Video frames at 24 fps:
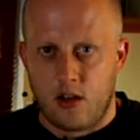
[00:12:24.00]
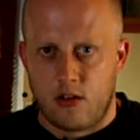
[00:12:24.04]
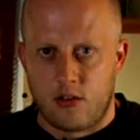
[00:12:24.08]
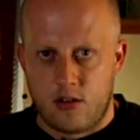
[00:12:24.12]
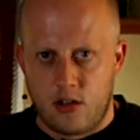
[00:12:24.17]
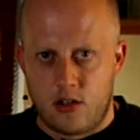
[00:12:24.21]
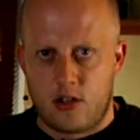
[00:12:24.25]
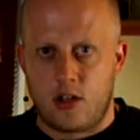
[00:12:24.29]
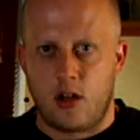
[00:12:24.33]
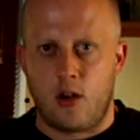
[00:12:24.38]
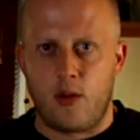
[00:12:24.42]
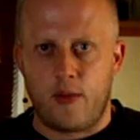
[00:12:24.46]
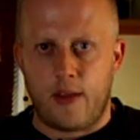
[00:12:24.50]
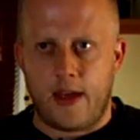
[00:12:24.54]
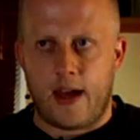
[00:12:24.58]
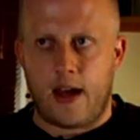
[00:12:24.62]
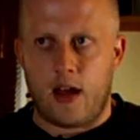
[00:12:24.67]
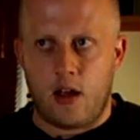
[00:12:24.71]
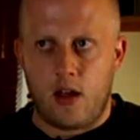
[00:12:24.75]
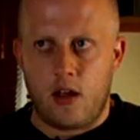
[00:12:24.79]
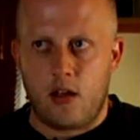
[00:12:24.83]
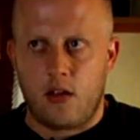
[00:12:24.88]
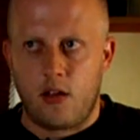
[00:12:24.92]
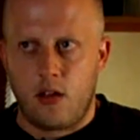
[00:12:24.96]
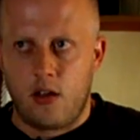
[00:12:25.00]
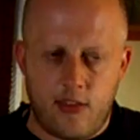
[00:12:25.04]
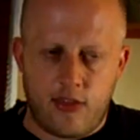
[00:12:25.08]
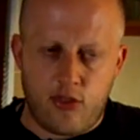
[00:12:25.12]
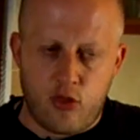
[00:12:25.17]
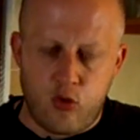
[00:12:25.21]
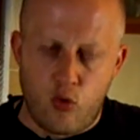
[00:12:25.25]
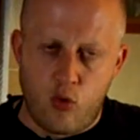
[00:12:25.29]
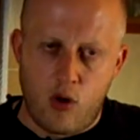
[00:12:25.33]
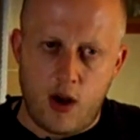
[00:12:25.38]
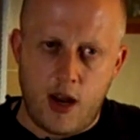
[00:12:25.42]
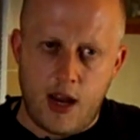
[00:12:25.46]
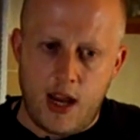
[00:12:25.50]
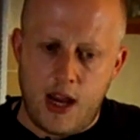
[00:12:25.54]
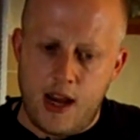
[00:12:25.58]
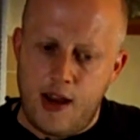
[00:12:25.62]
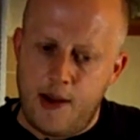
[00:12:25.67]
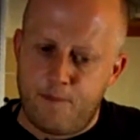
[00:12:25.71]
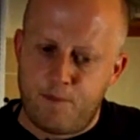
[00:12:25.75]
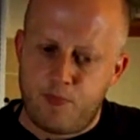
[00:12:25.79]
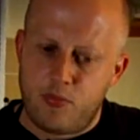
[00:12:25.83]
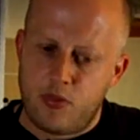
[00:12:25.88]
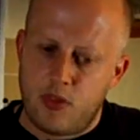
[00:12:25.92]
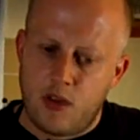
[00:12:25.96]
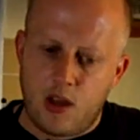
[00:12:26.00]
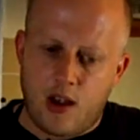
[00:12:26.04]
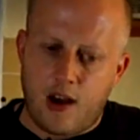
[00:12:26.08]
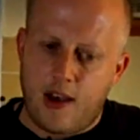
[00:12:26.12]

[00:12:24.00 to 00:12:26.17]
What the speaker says: to do that. 3, the